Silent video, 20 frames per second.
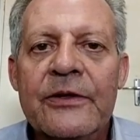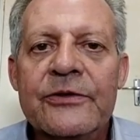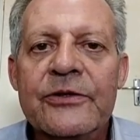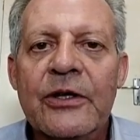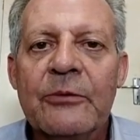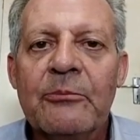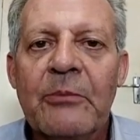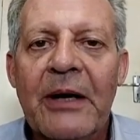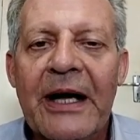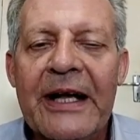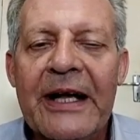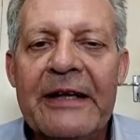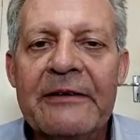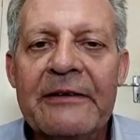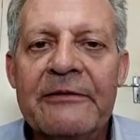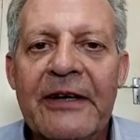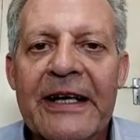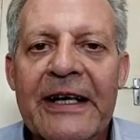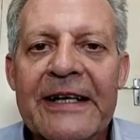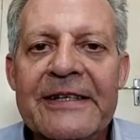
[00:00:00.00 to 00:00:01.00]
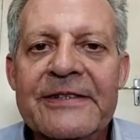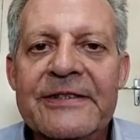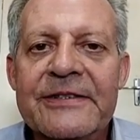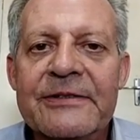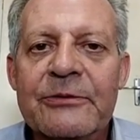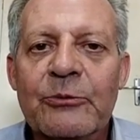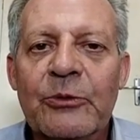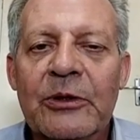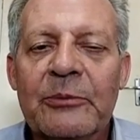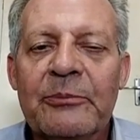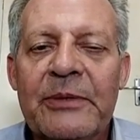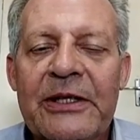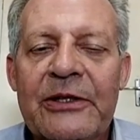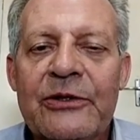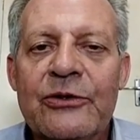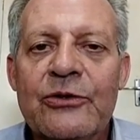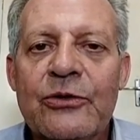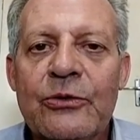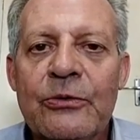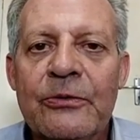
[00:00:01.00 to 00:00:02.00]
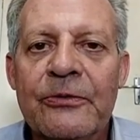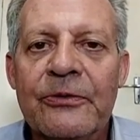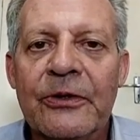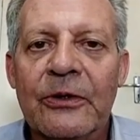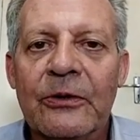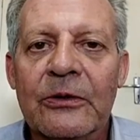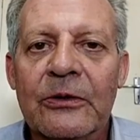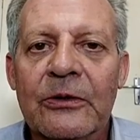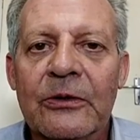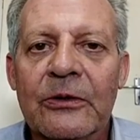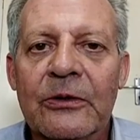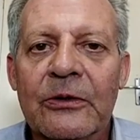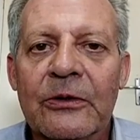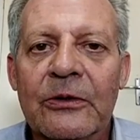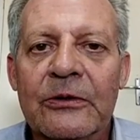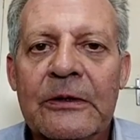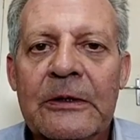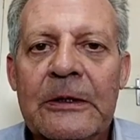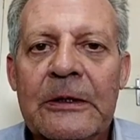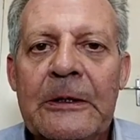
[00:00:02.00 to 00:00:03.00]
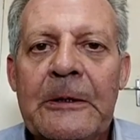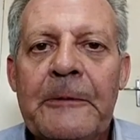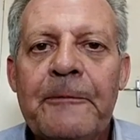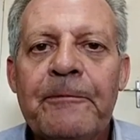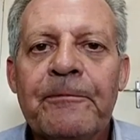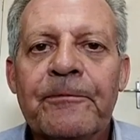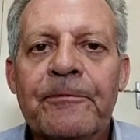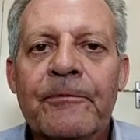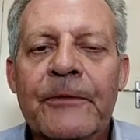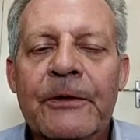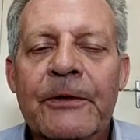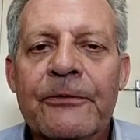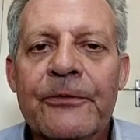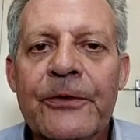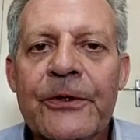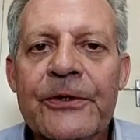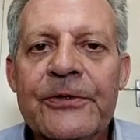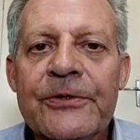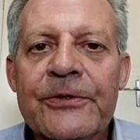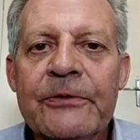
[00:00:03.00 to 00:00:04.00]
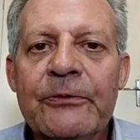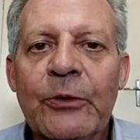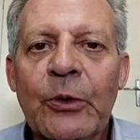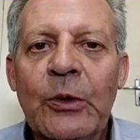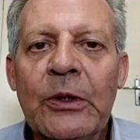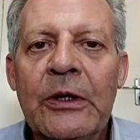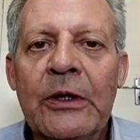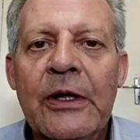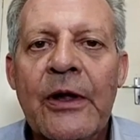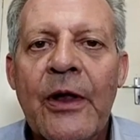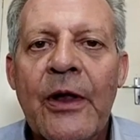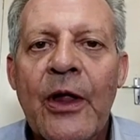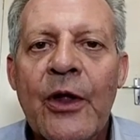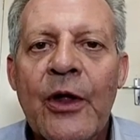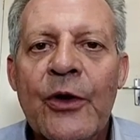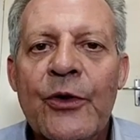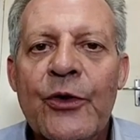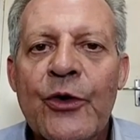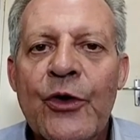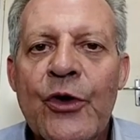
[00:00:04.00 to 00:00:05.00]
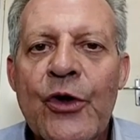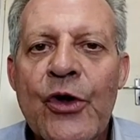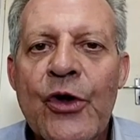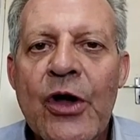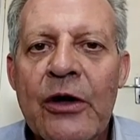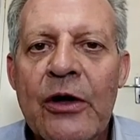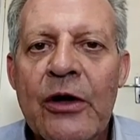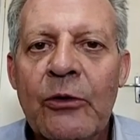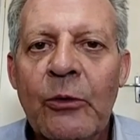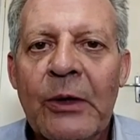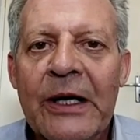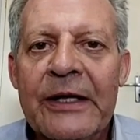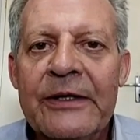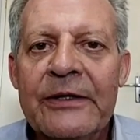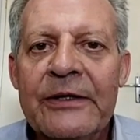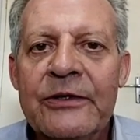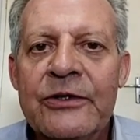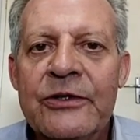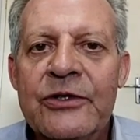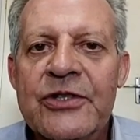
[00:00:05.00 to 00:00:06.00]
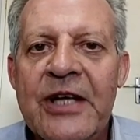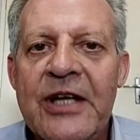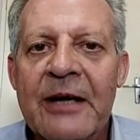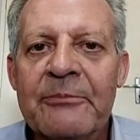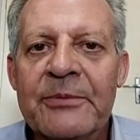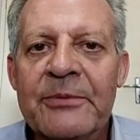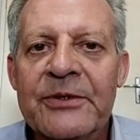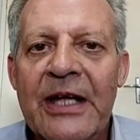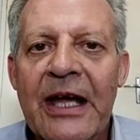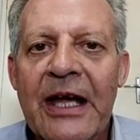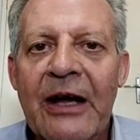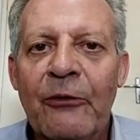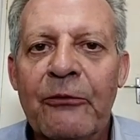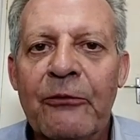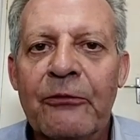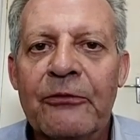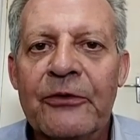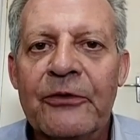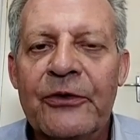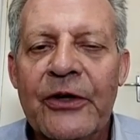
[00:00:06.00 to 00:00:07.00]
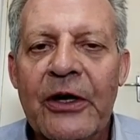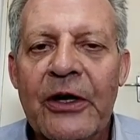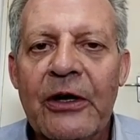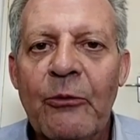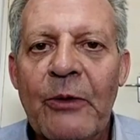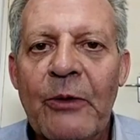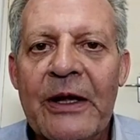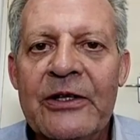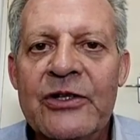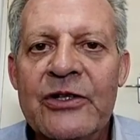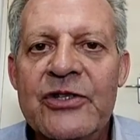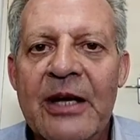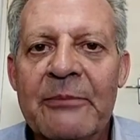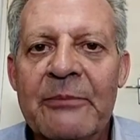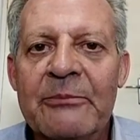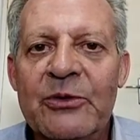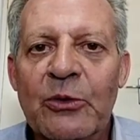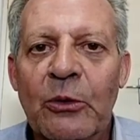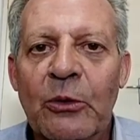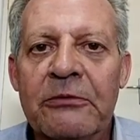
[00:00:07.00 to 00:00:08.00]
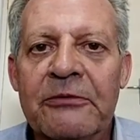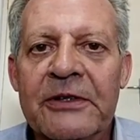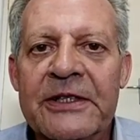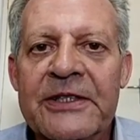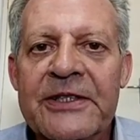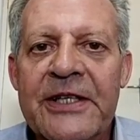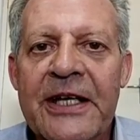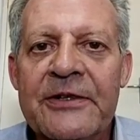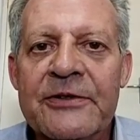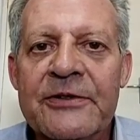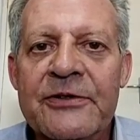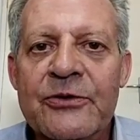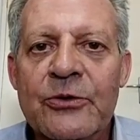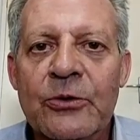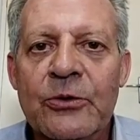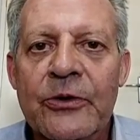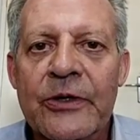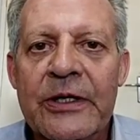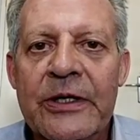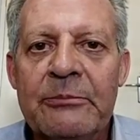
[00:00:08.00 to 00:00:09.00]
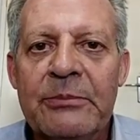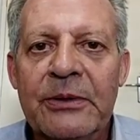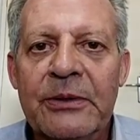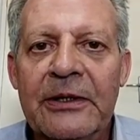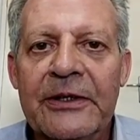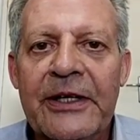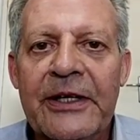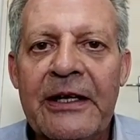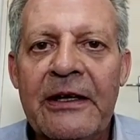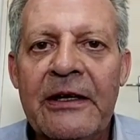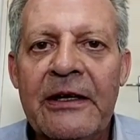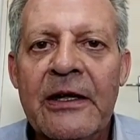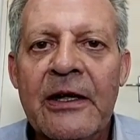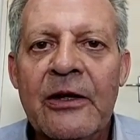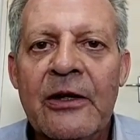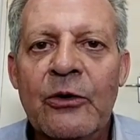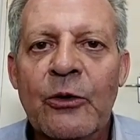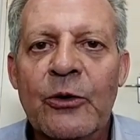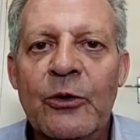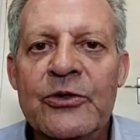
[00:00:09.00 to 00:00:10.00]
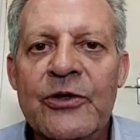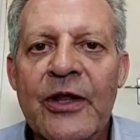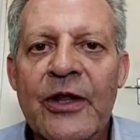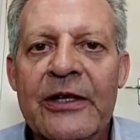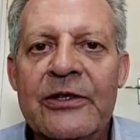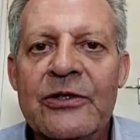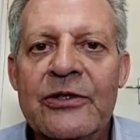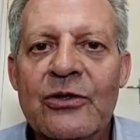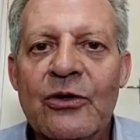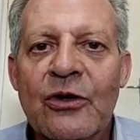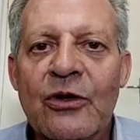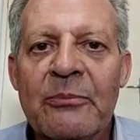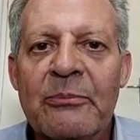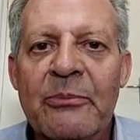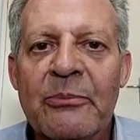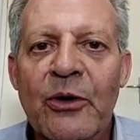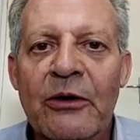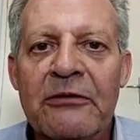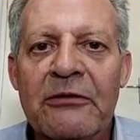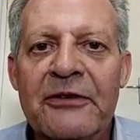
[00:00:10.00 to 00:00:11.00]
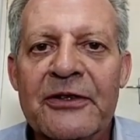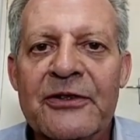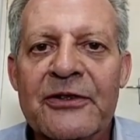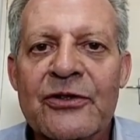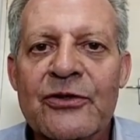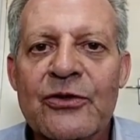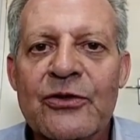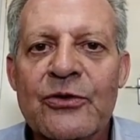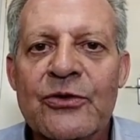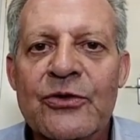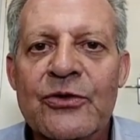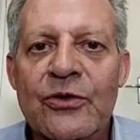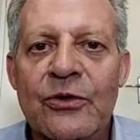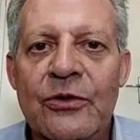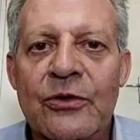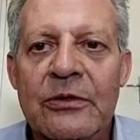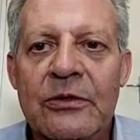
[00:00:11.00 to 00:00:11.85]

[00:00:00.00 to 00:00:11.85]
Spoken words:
So my advice will be twofold. First of all, no one jumped off a 10-story building because they took profits too soon.